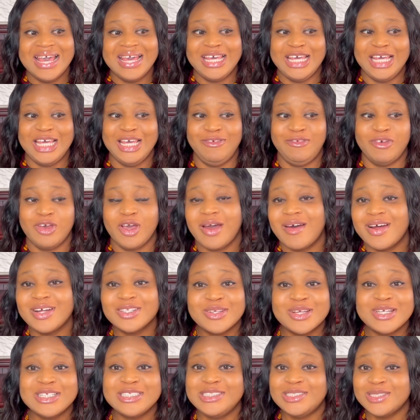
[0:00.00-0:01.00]
if your
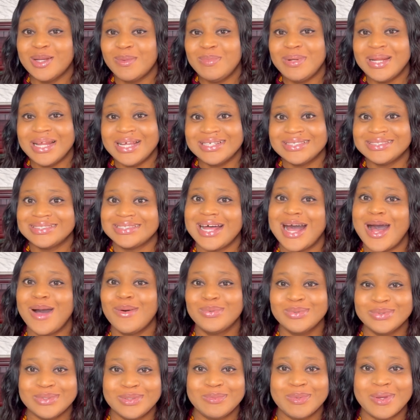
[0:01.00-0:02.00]
guarantor is jobless, how
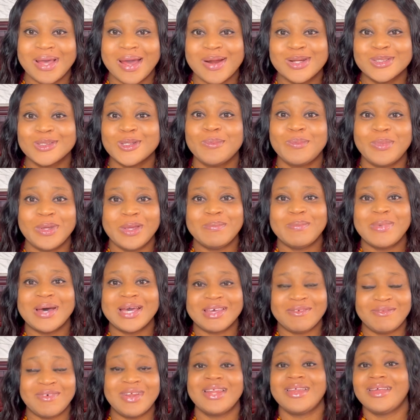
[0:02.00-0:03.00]
would your guarantor pay back
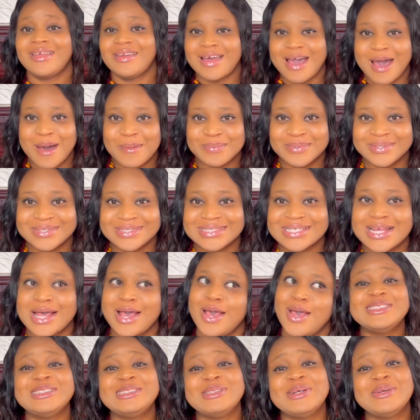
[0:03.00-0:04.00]
if anything happens?
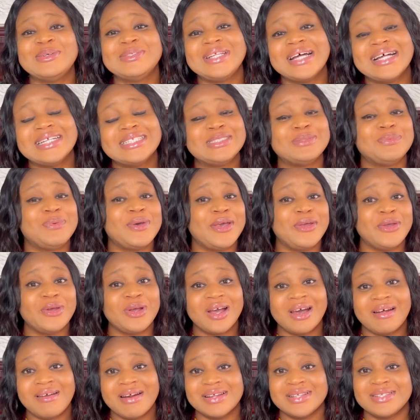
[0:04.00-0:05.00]
So that's where your
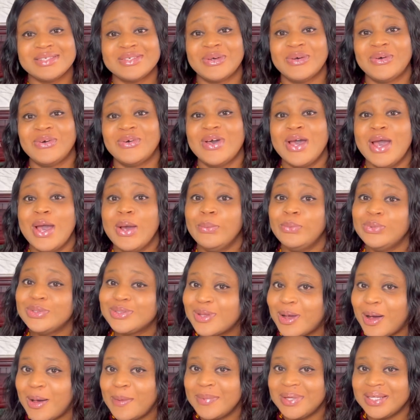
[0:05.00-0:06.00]
guarantor would
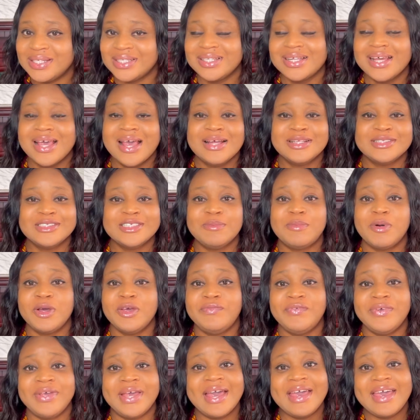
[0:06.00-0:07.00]
come in. So, but
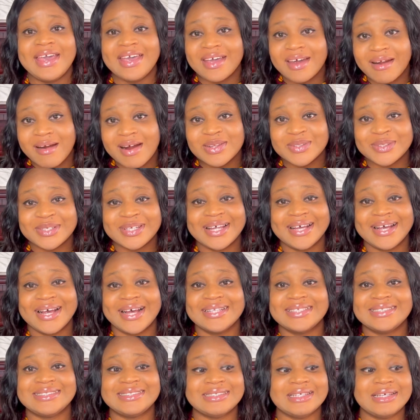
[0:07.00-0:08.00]
if you get a guarantor that
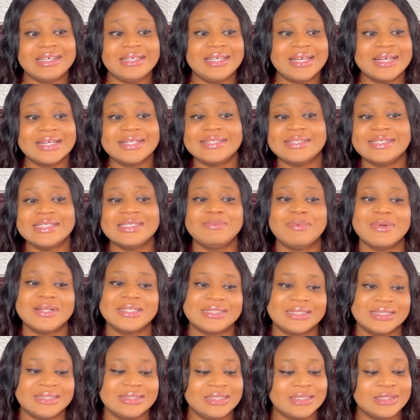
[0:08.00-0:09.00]
can say, yes, this
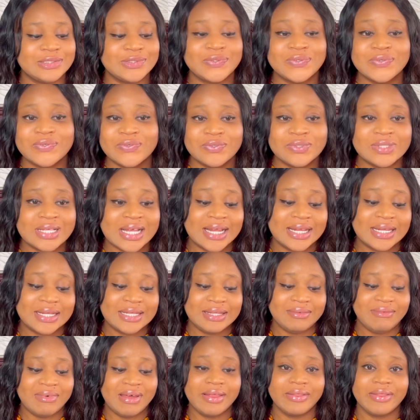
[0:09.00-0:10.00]
person is good, and
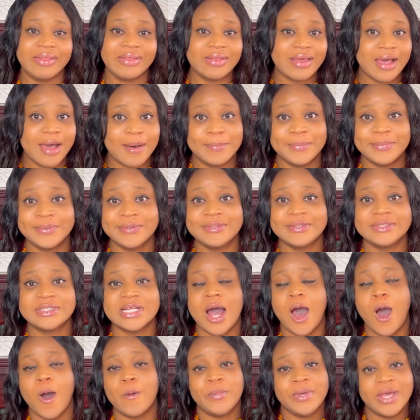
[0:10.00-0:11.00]
if anything happens,
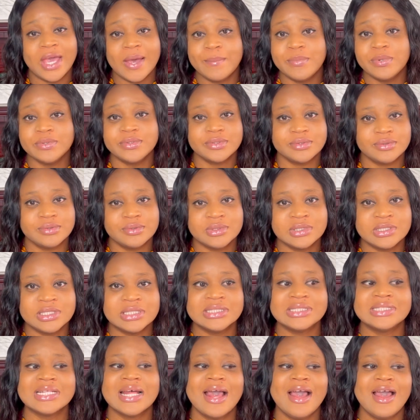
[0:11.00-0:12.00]
I'll be able to do
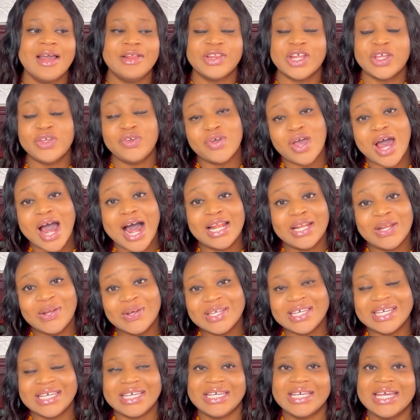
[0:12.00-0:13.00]
this, then you are
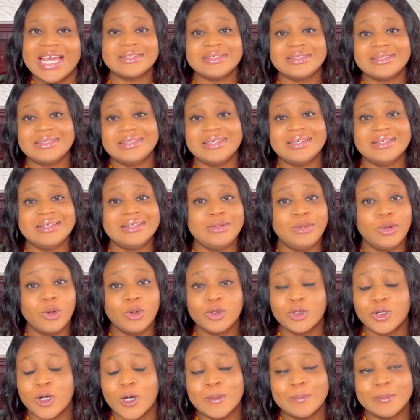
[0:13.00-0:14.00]
lucky. The
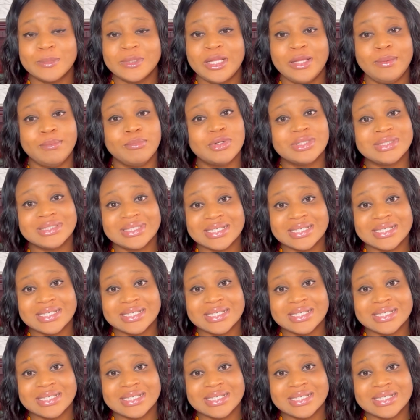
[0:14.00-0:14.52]
loan company in most